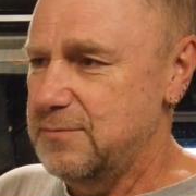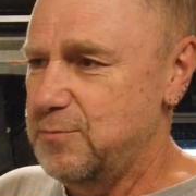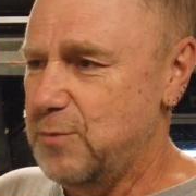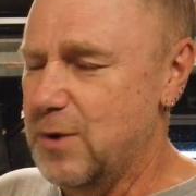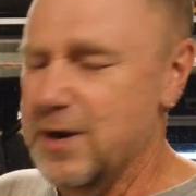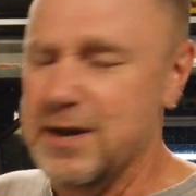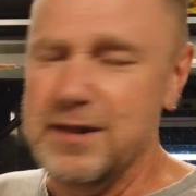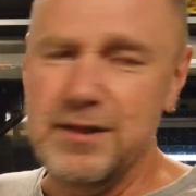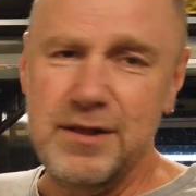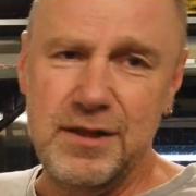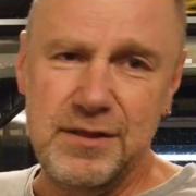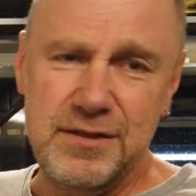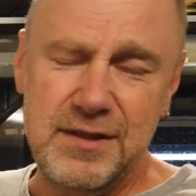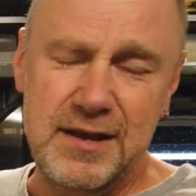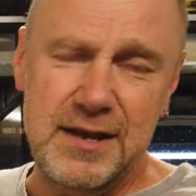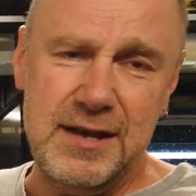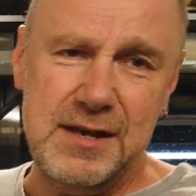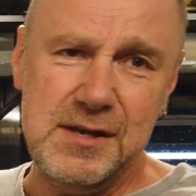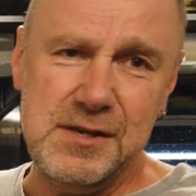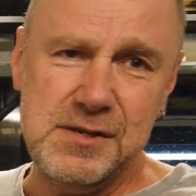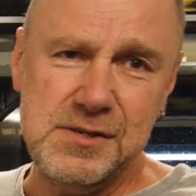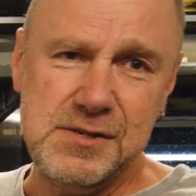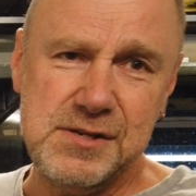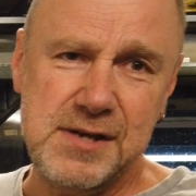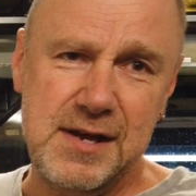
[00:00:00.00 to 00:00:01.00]
one of the
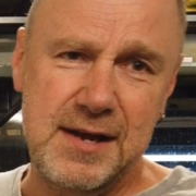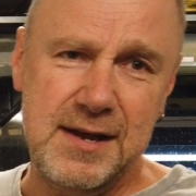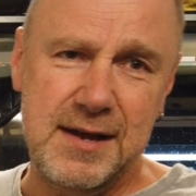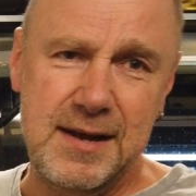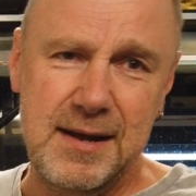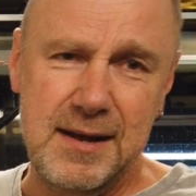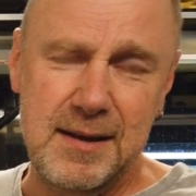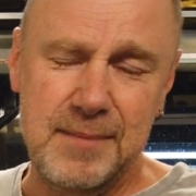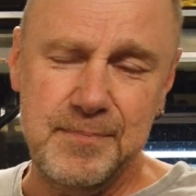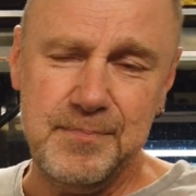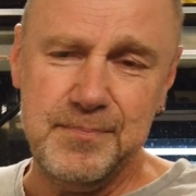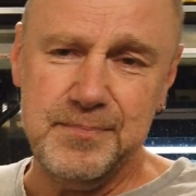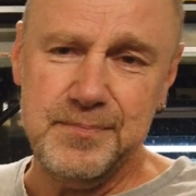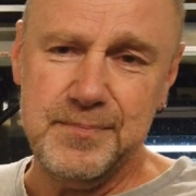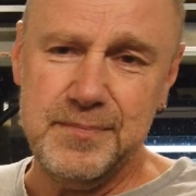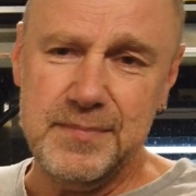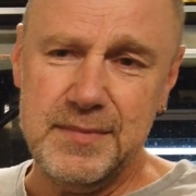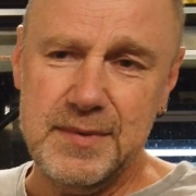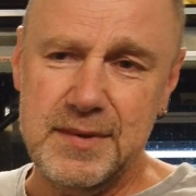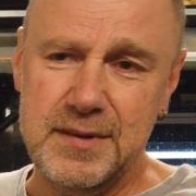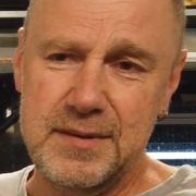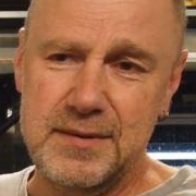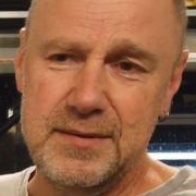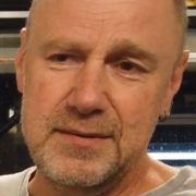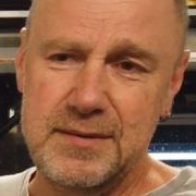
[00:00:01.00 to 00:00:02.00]
things,
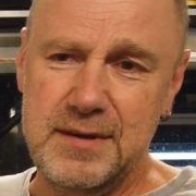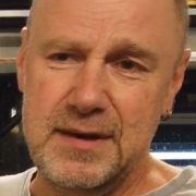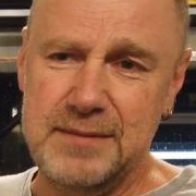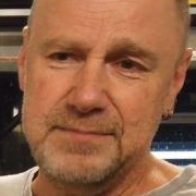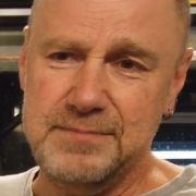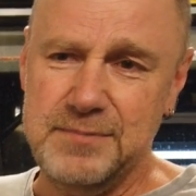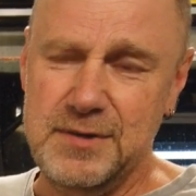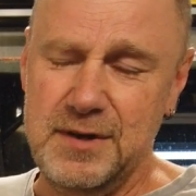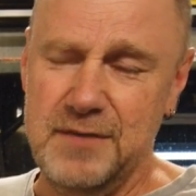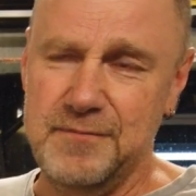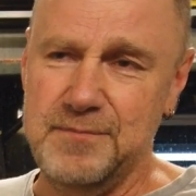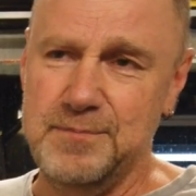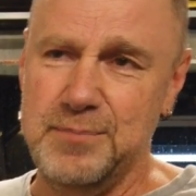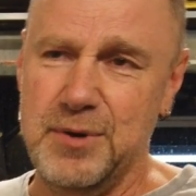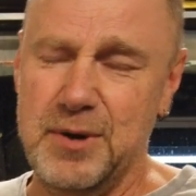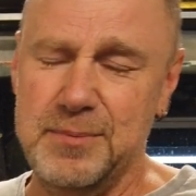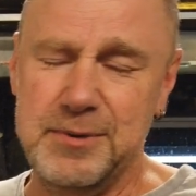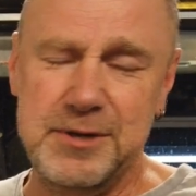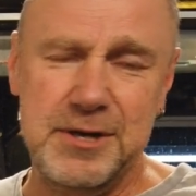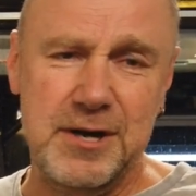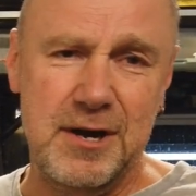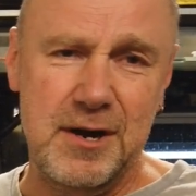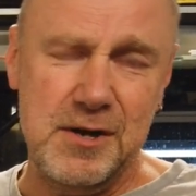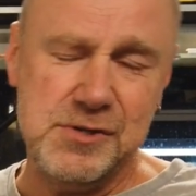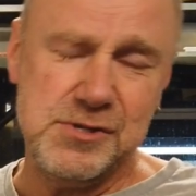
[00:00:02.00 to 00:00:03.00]
you
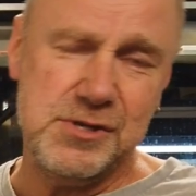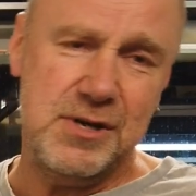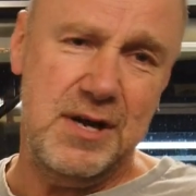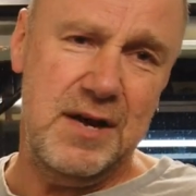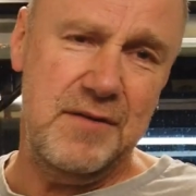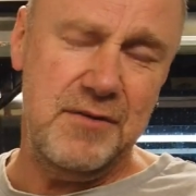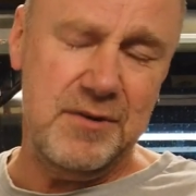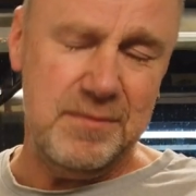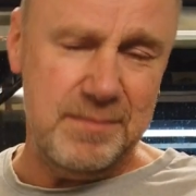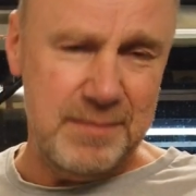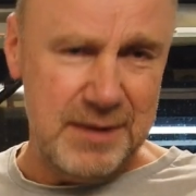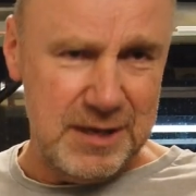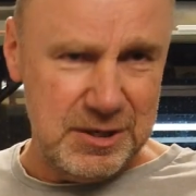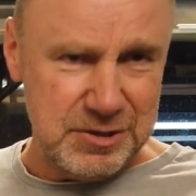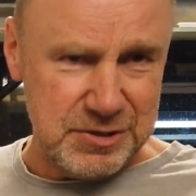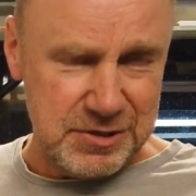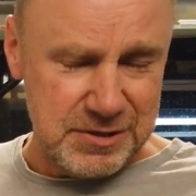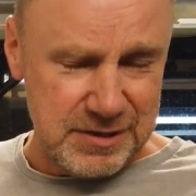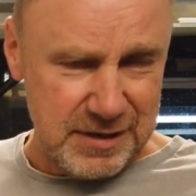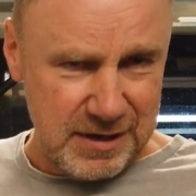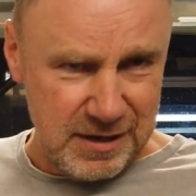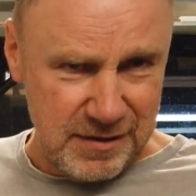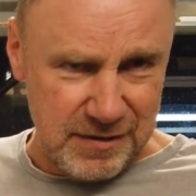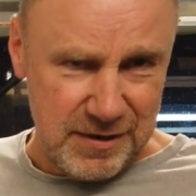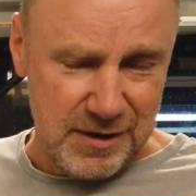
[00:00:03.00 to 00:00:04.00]
probably noticed I haven't
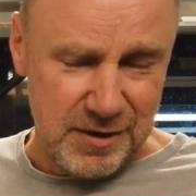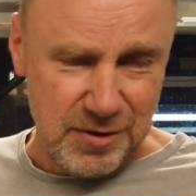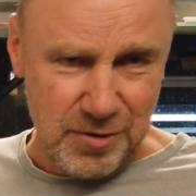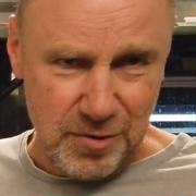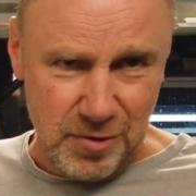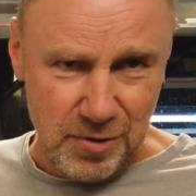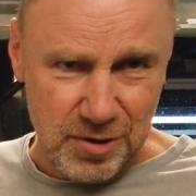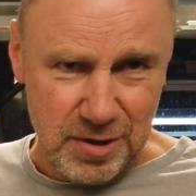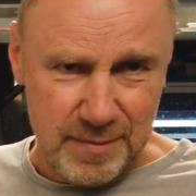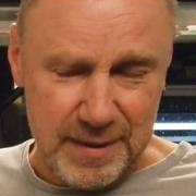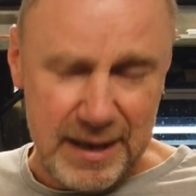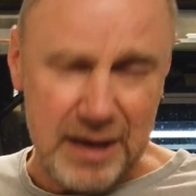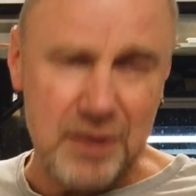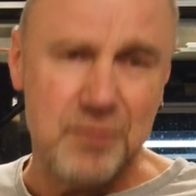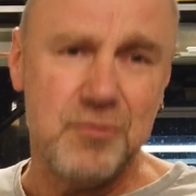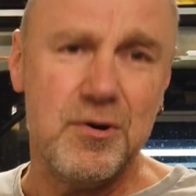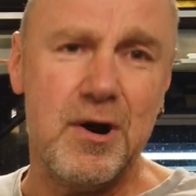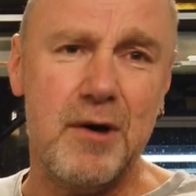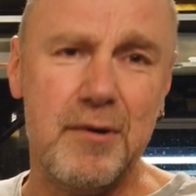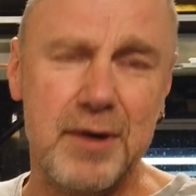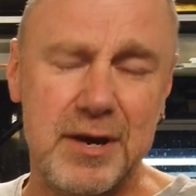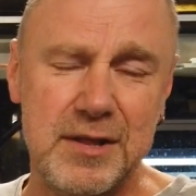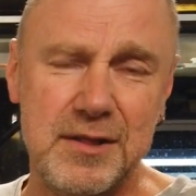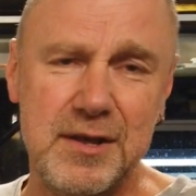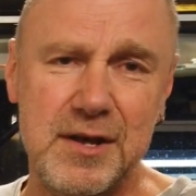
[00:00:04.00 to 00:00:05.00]
mentioned anything at all about
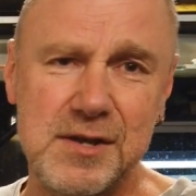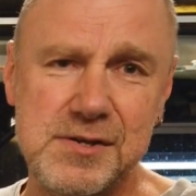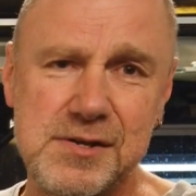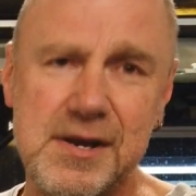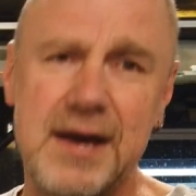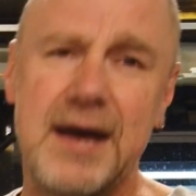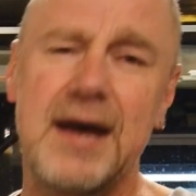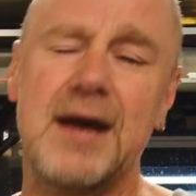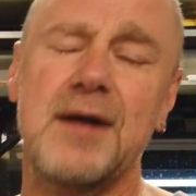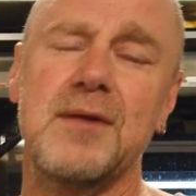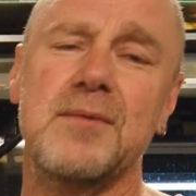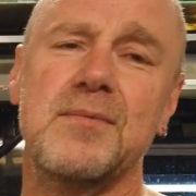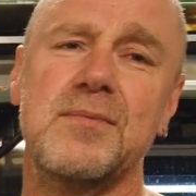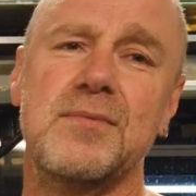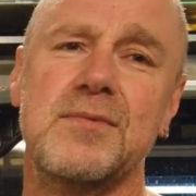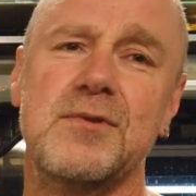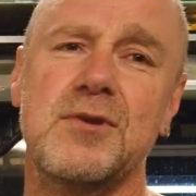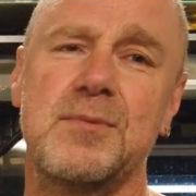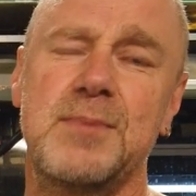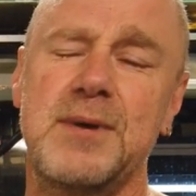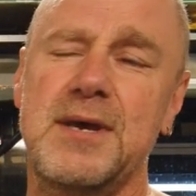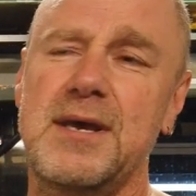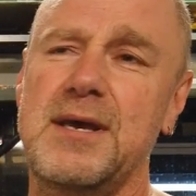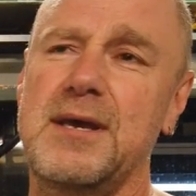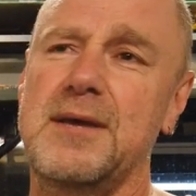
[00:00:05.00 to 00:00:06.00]
growing these out
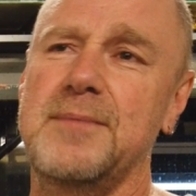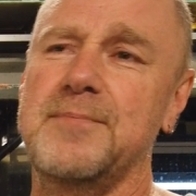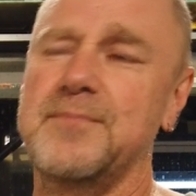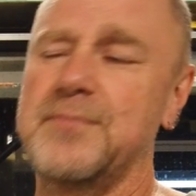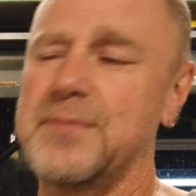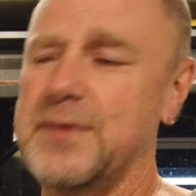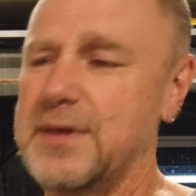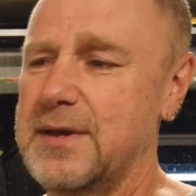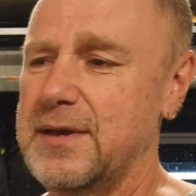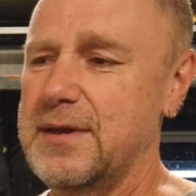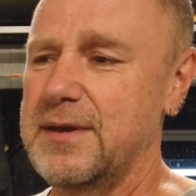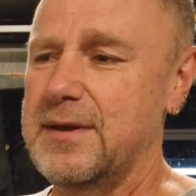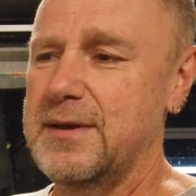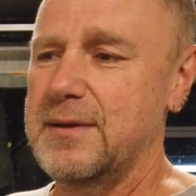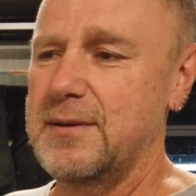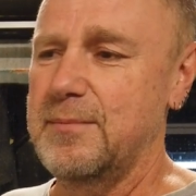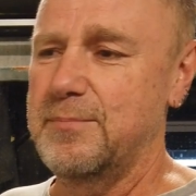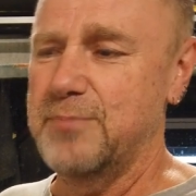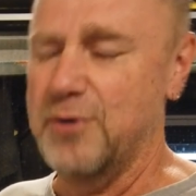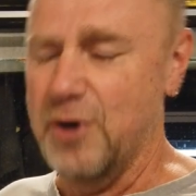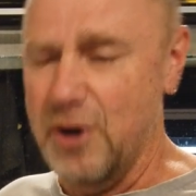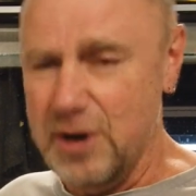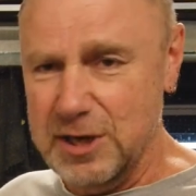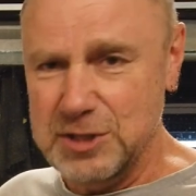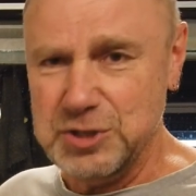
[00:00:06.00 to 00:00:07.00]
to be
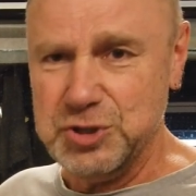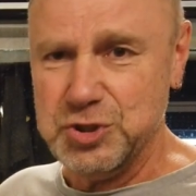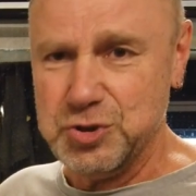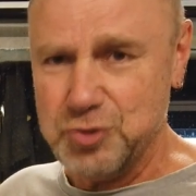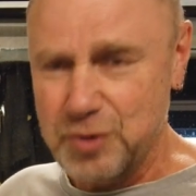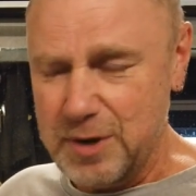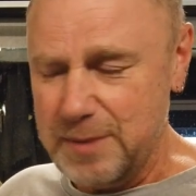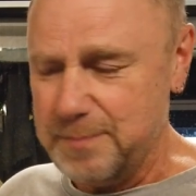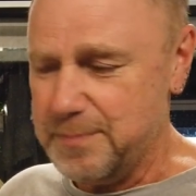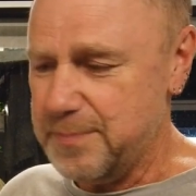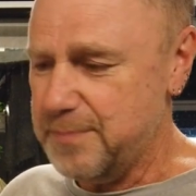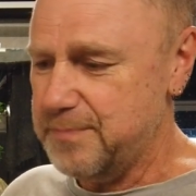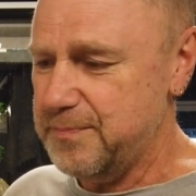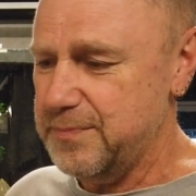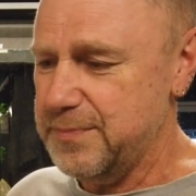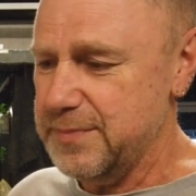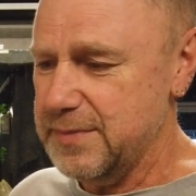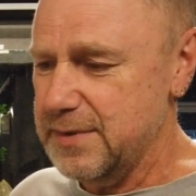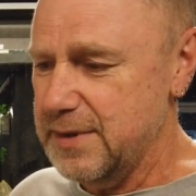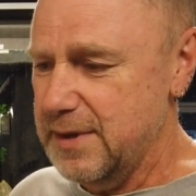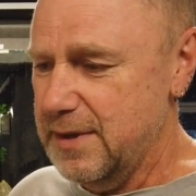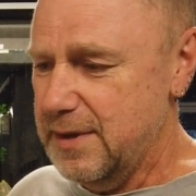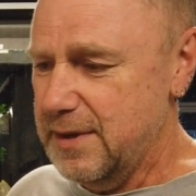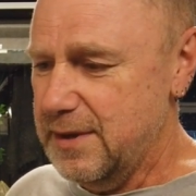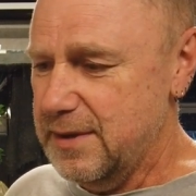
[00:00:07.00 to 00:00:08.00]
brine shrimp.
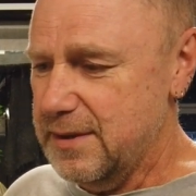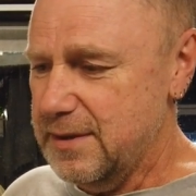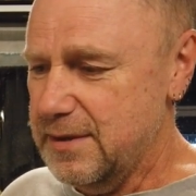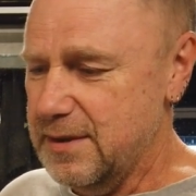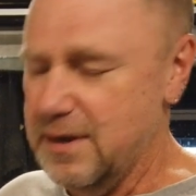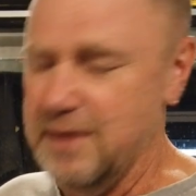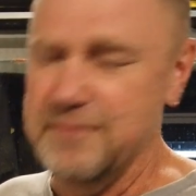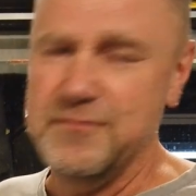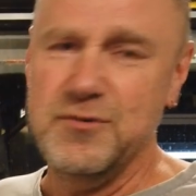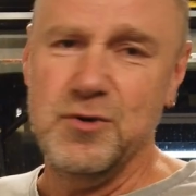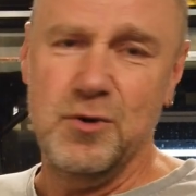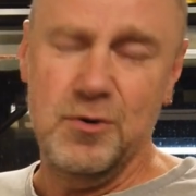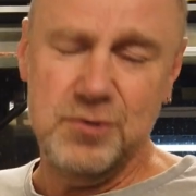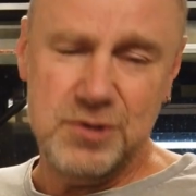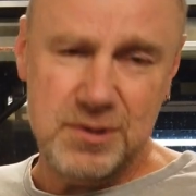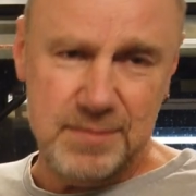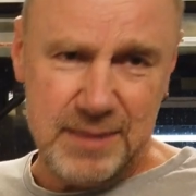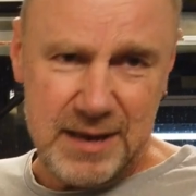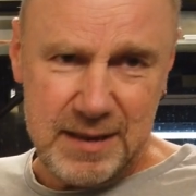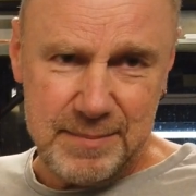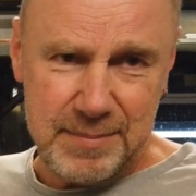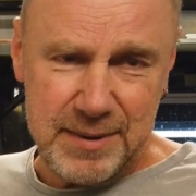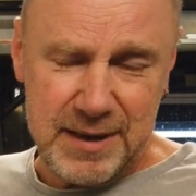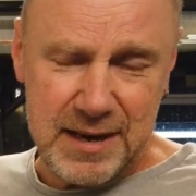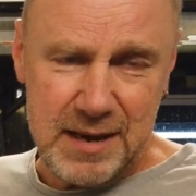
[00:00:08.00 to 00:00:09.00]
I've talked
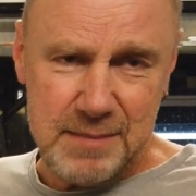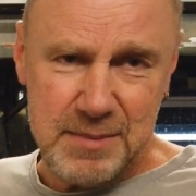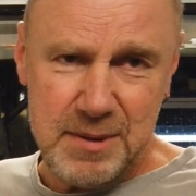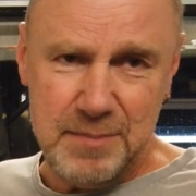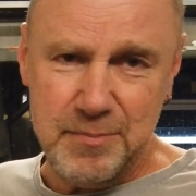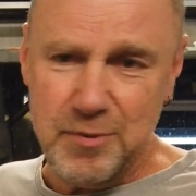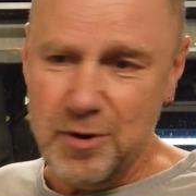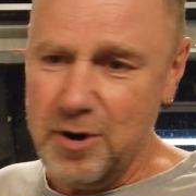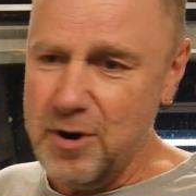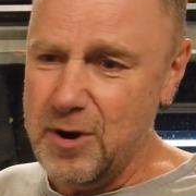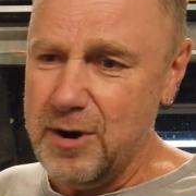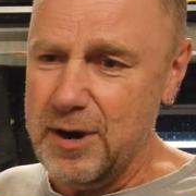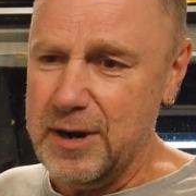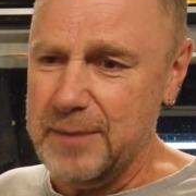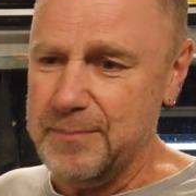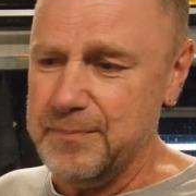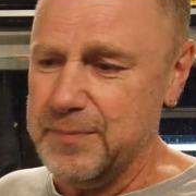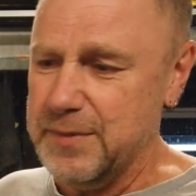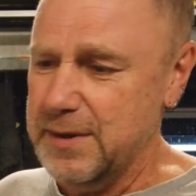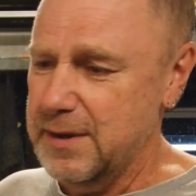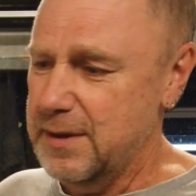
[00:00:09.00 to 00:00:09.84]
about baby brine.